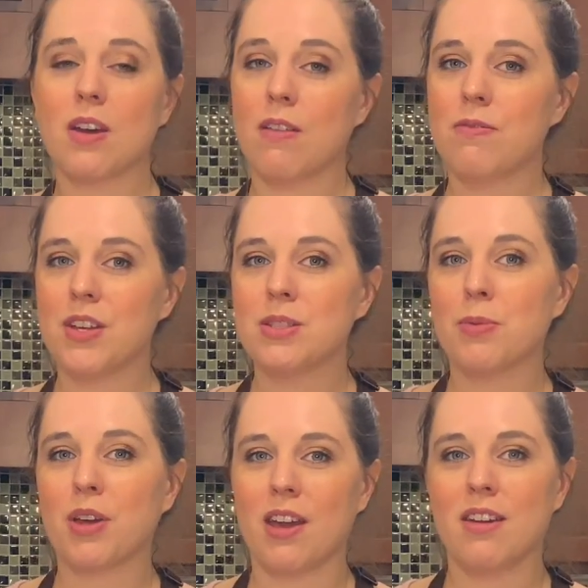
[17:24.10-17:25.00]
on
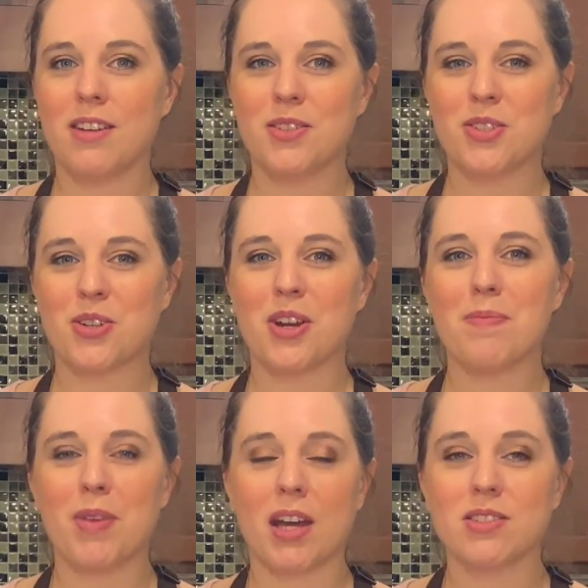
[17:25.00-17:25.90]
Facebook and
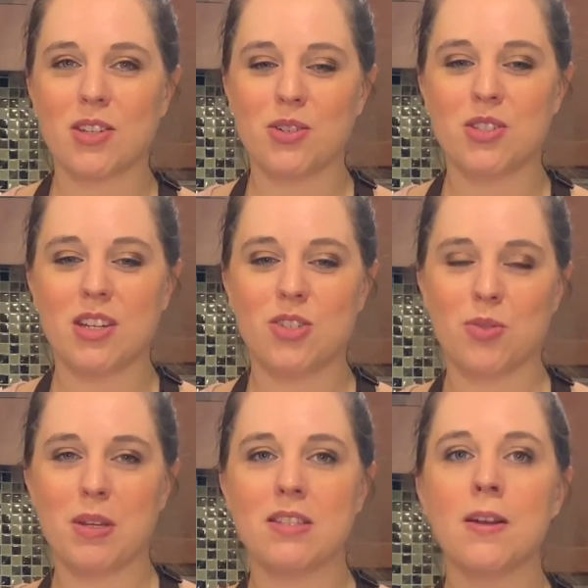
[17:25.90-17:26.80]
Instagram at Center Stage
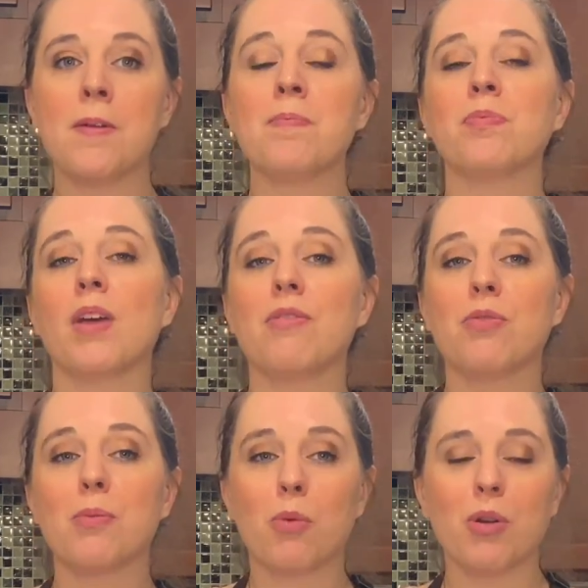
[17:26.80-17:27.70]
Sweets, and
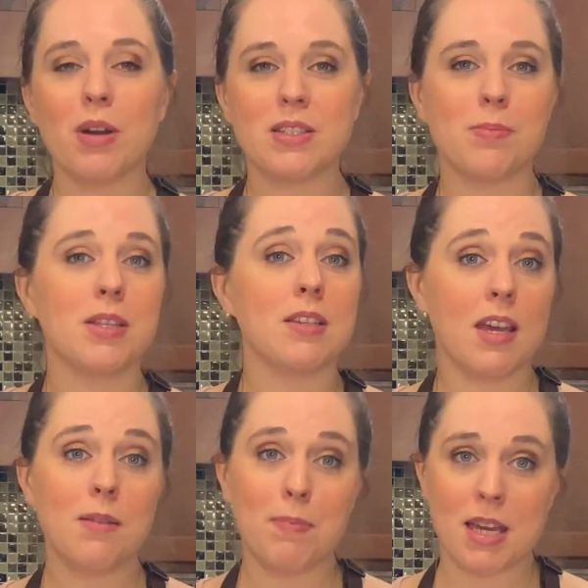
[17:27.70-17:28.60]
for more recipes
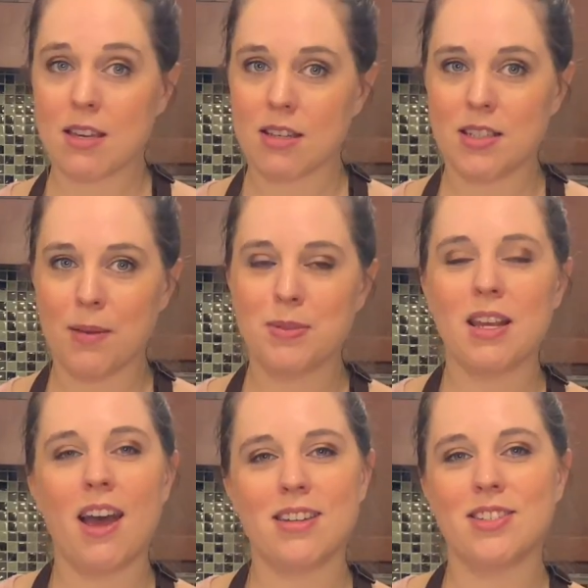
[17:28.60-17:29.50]
and baking tips,
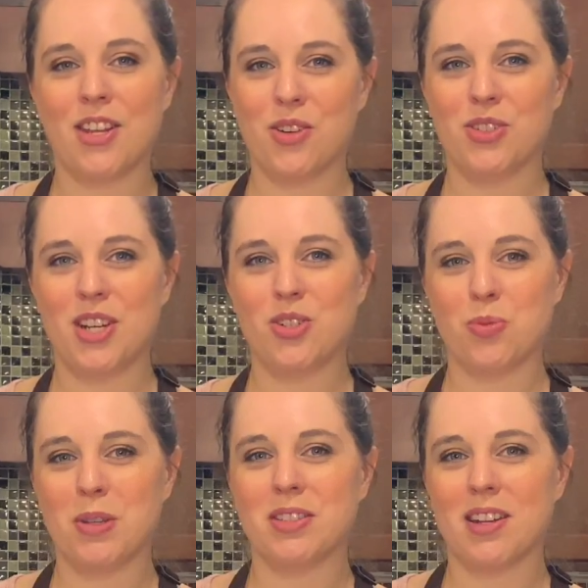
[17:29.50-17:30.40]
head to
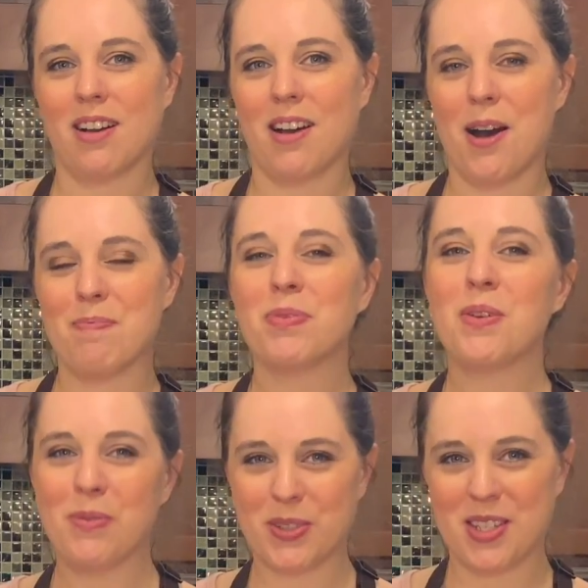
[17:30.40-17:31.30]
centerstagesweets.com.
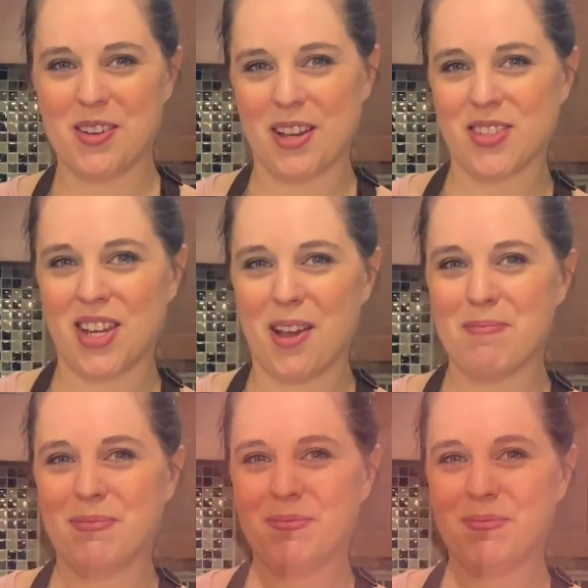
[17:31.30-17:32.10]
We'll see you next time.